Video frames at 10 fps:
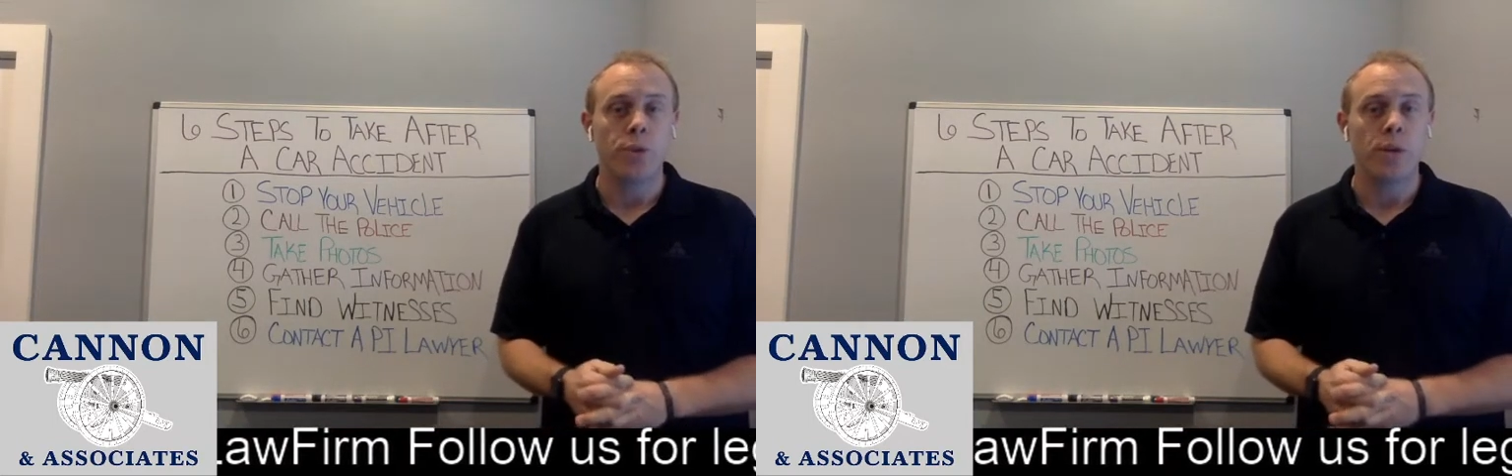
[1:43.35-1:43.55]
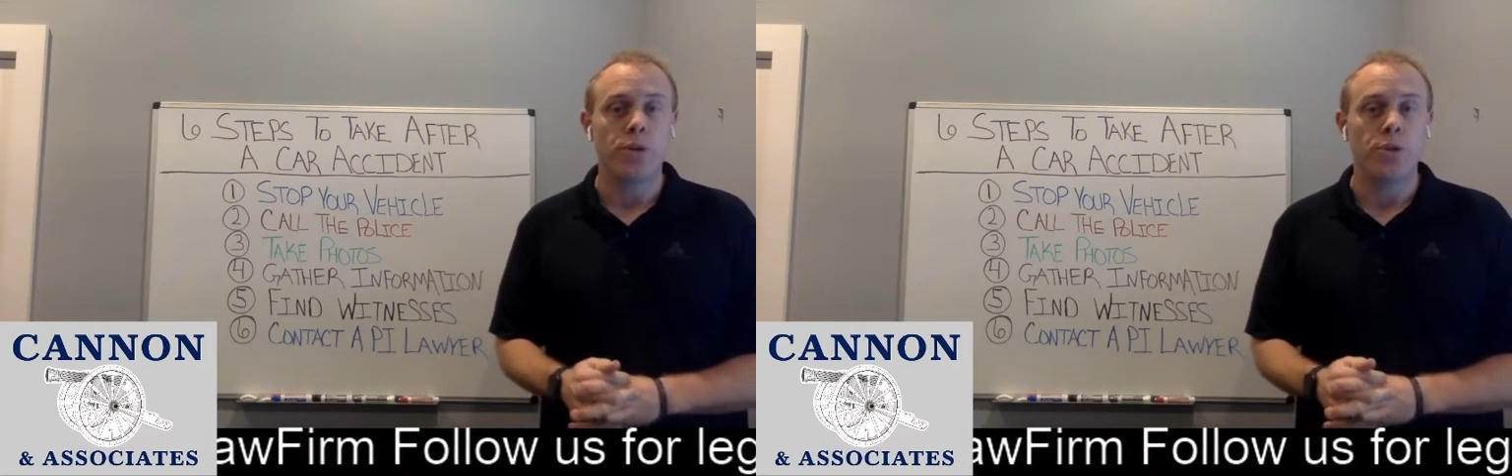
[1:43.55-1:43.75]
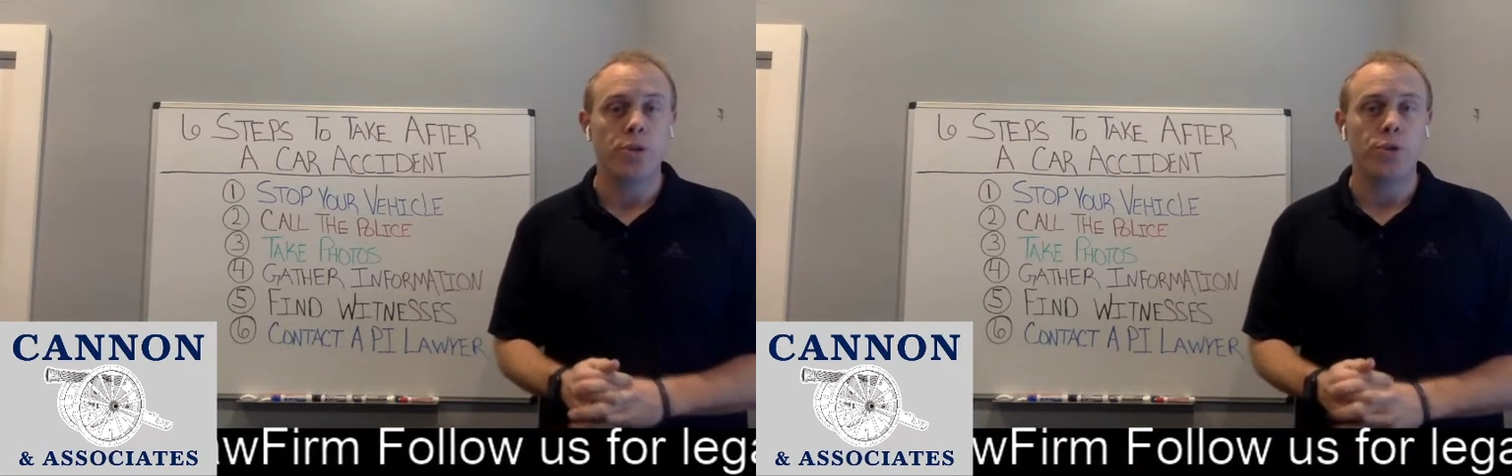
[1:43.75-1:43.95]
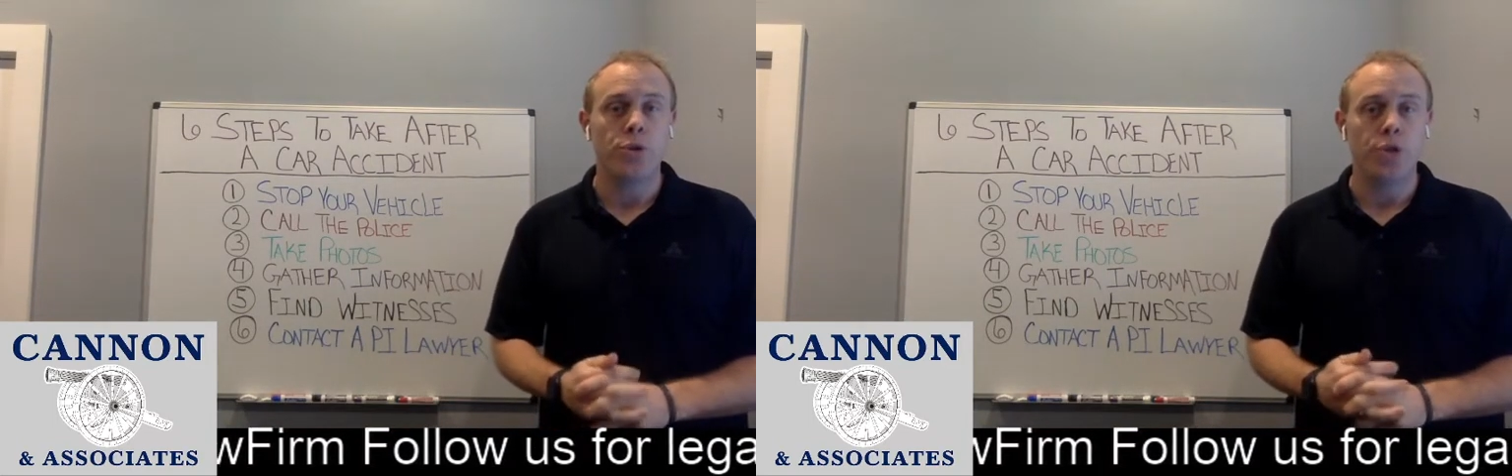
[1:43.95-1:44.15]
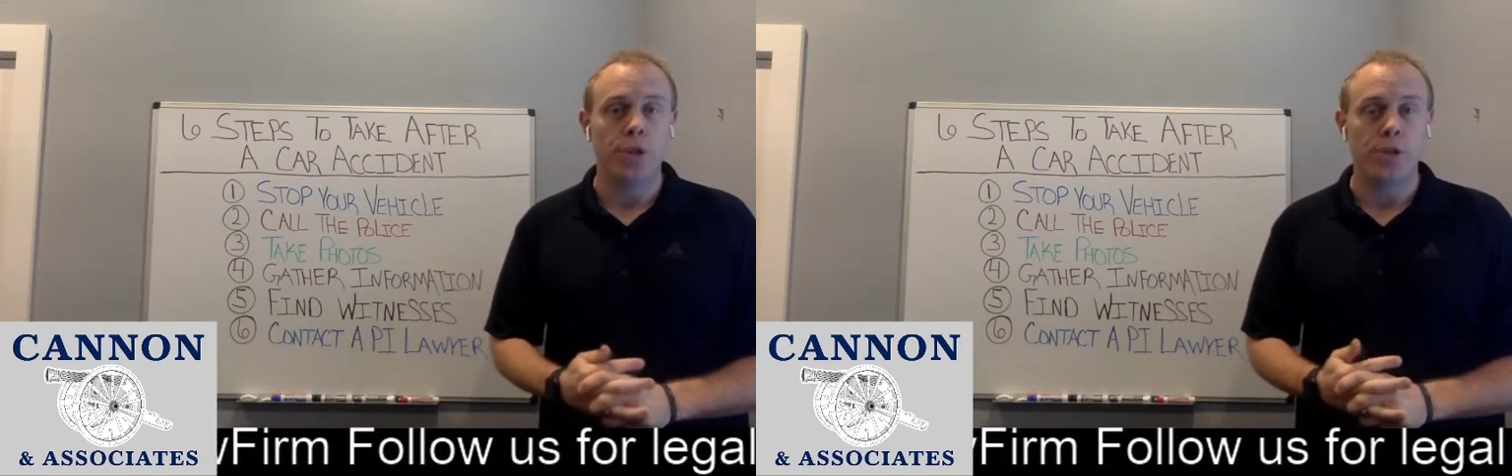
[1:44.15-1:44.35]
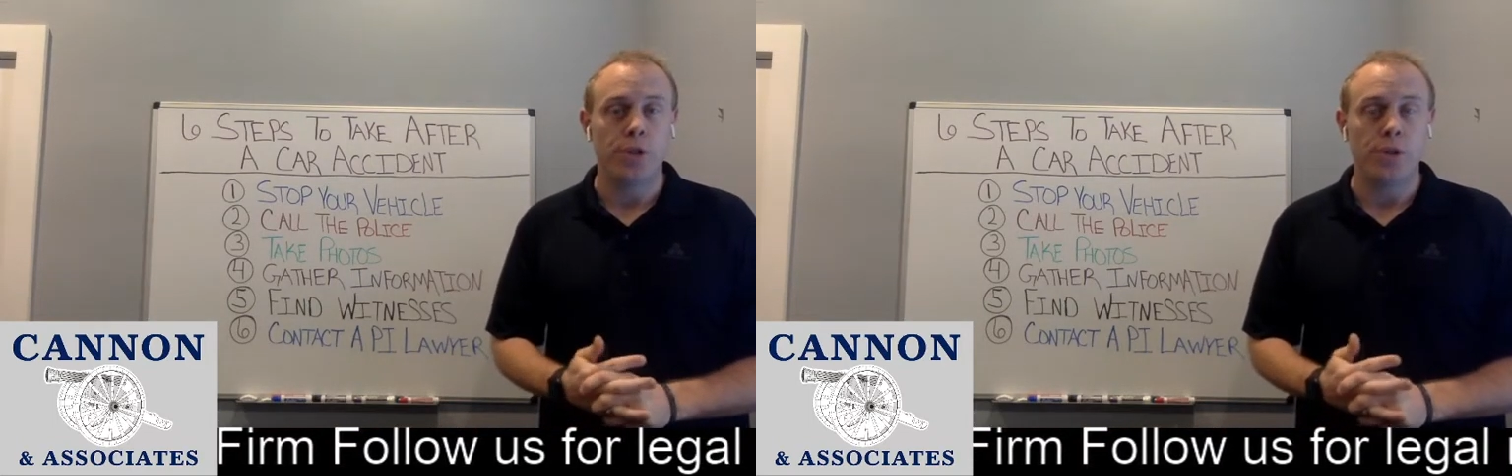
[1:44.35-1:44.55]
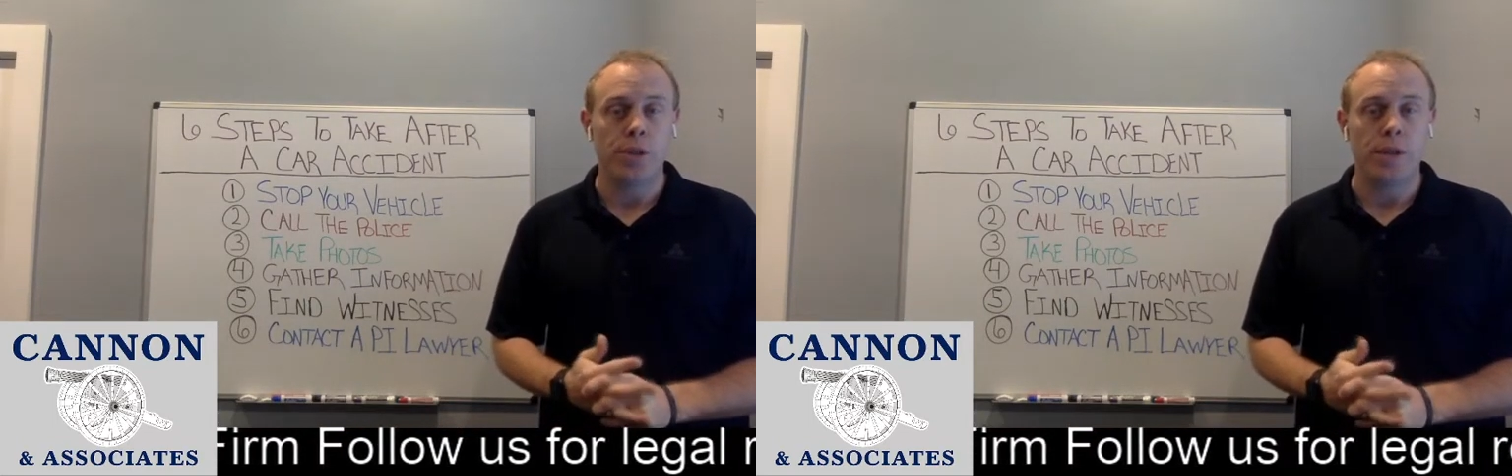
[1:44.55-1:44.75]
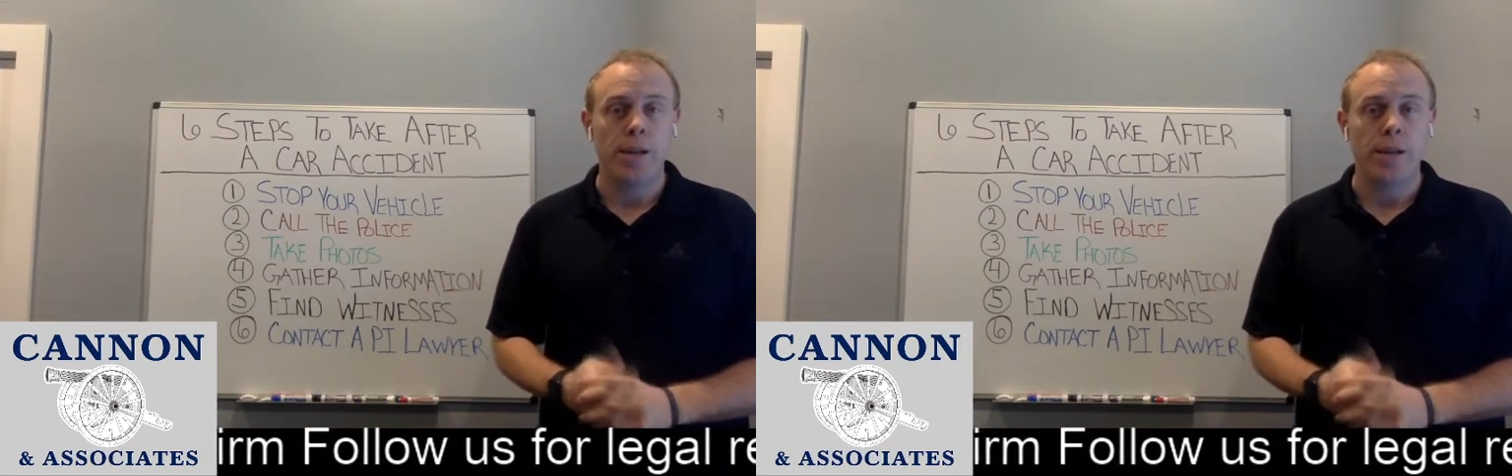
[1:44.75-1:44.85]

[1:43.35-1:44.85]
or insurance adjusters.